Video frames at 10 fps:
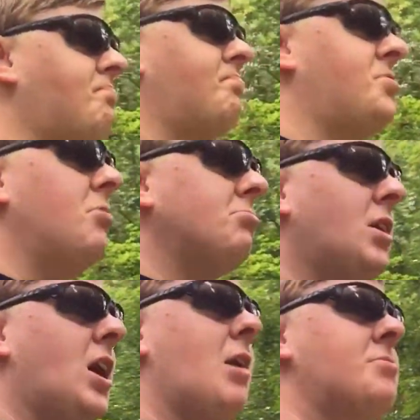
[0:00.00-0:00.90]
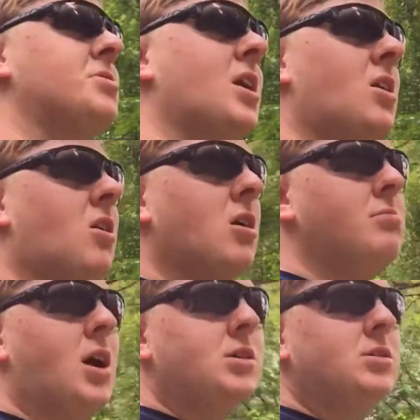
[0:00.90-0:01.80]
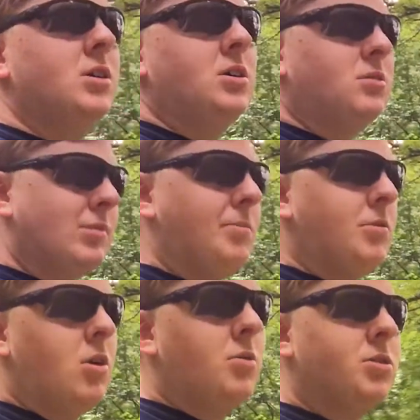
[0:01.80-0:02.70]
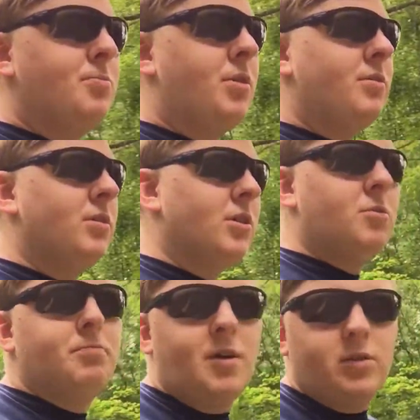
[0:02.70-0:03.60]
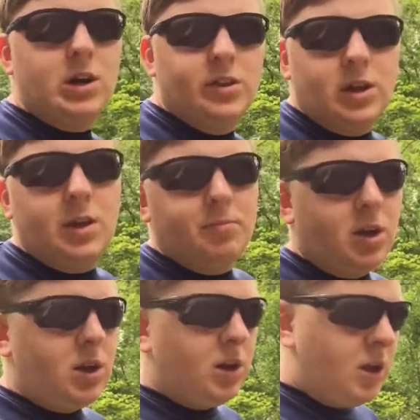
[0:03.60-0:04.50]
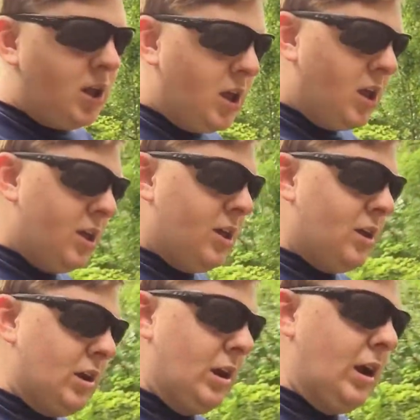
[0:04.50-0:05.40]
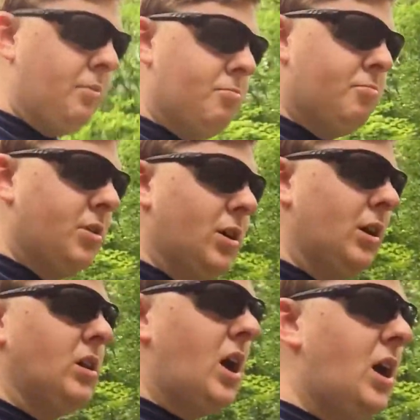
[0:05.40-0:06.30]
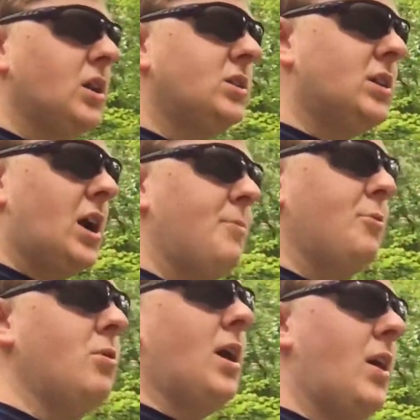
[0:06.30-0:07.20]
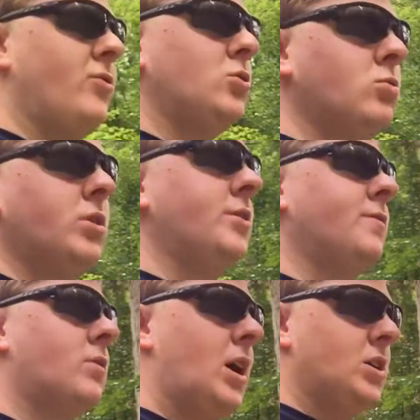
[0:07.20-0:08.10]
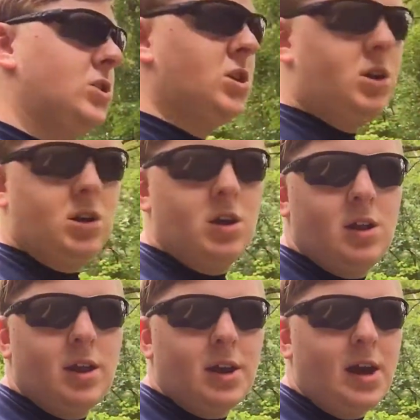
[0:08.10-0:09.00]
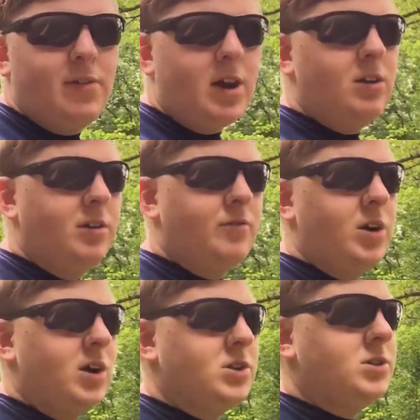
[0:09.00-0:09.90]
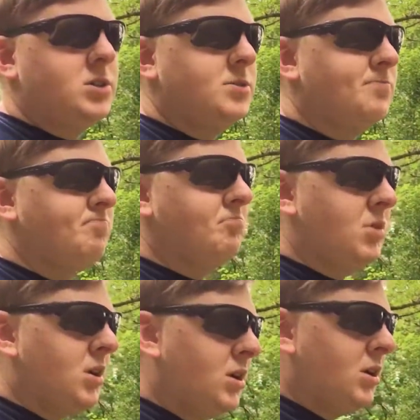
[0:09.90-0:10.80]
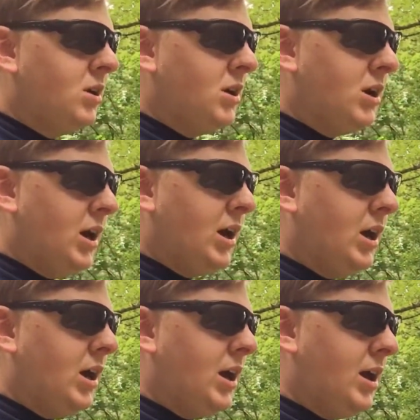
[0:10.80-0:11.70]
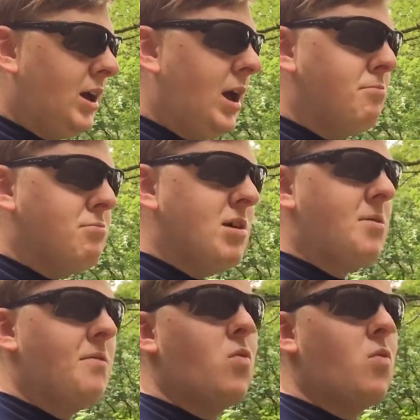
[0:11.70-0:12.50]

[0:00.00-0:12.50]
sometimes I kind of automatically, you know, keep going with the buffer, you know, it'll buffer it and then keep playing right? But a lot of the time, you have to refresh. Like I've had to refresh uh, a minimum